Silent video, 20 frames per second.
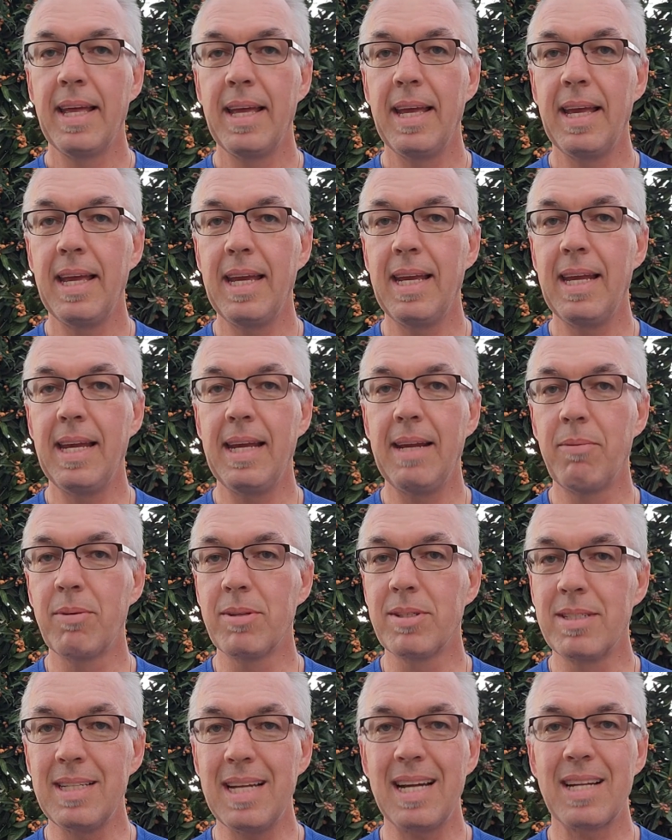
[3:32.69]
He
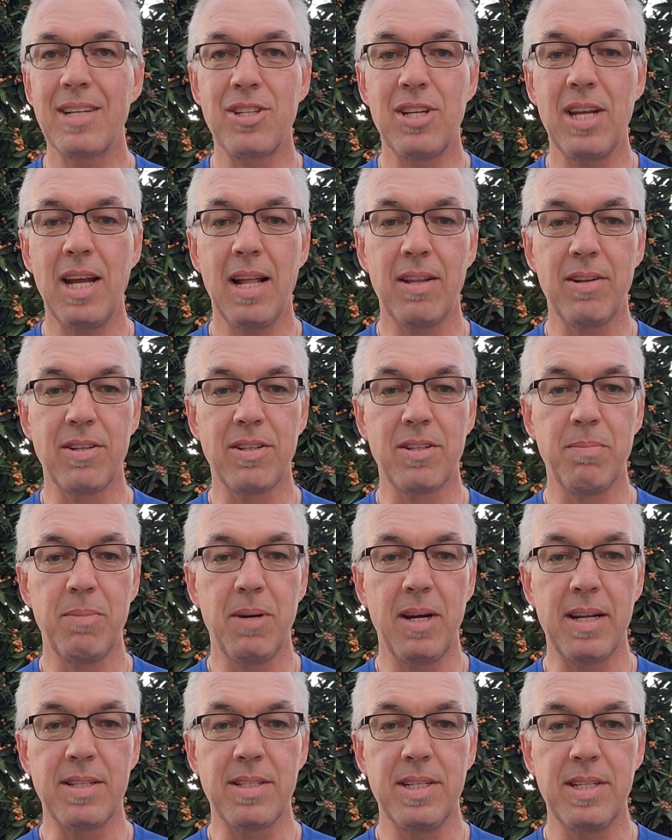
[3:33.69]
was not challenged
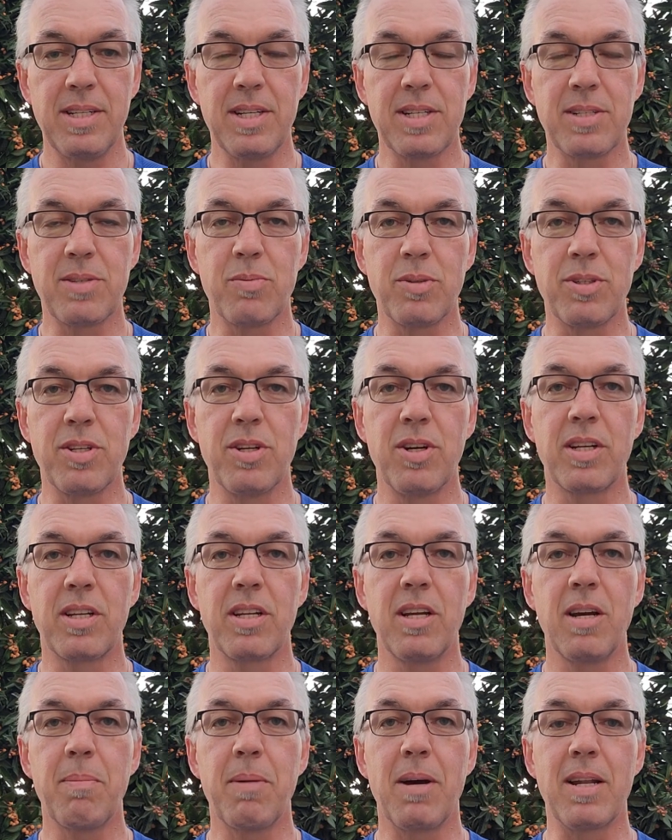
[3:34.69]
much. He just was
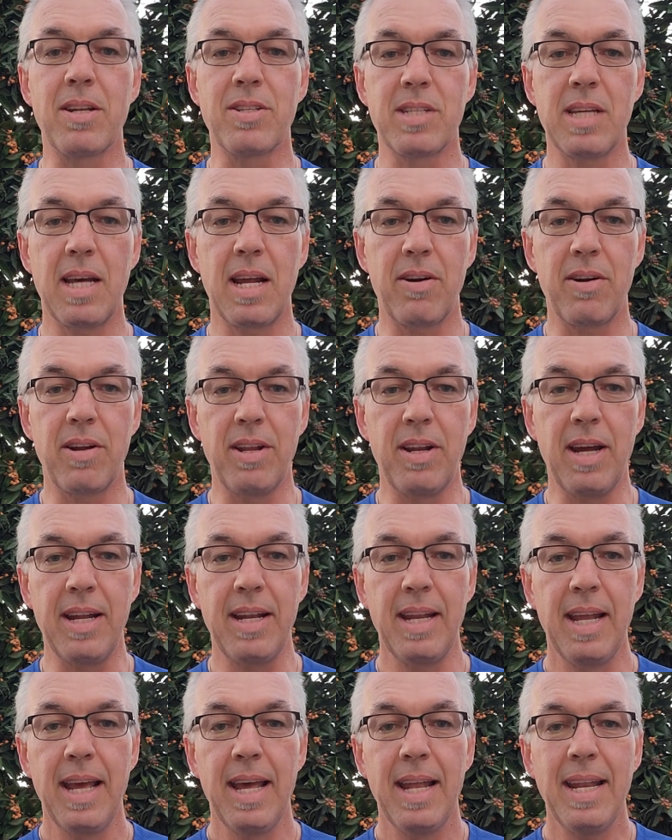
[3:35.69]
hooked up on Saturday night.